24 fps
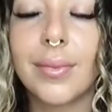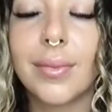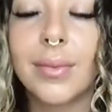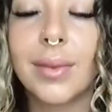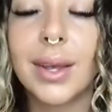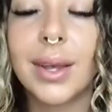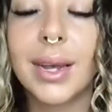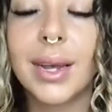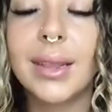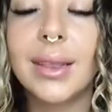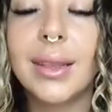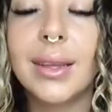
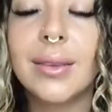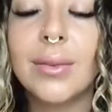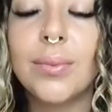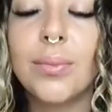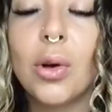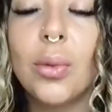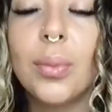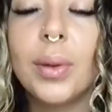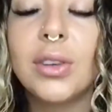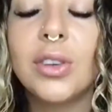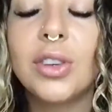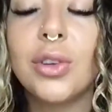In this
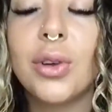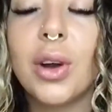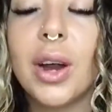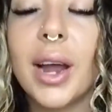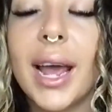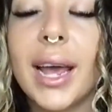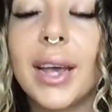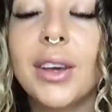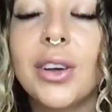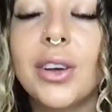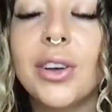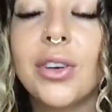moment, you are
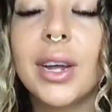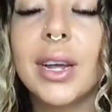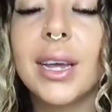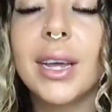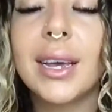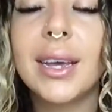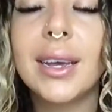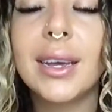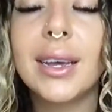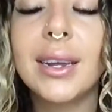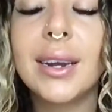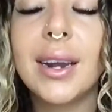anchoring
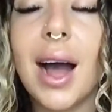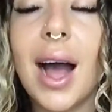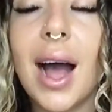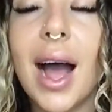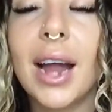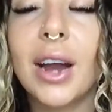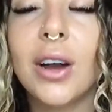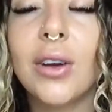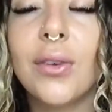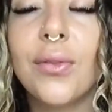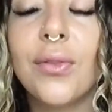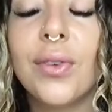in a
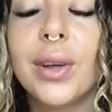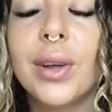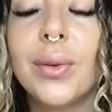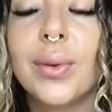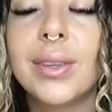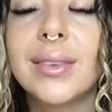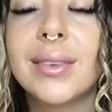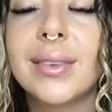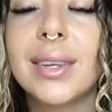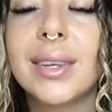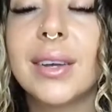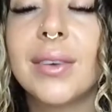higher
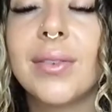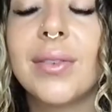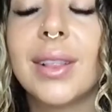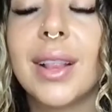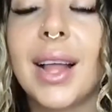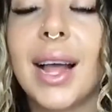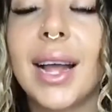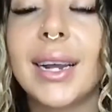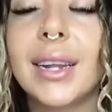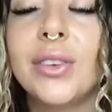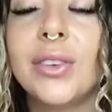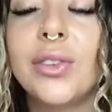frequency of
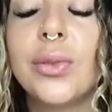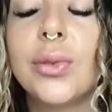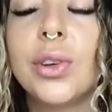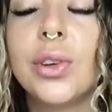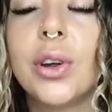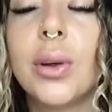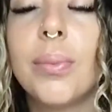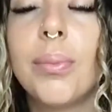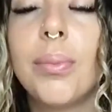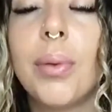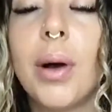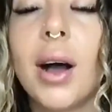light into
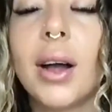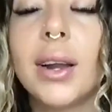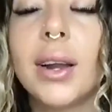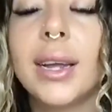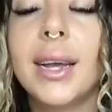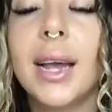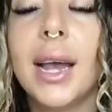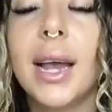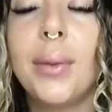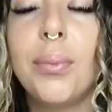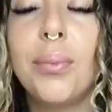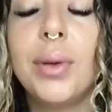your
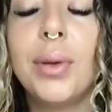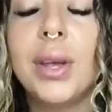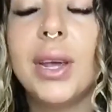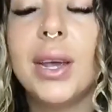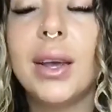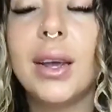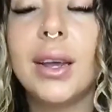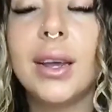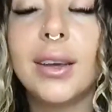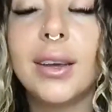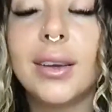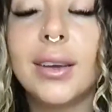body and
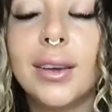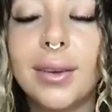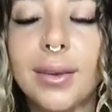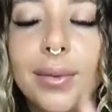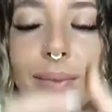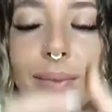being,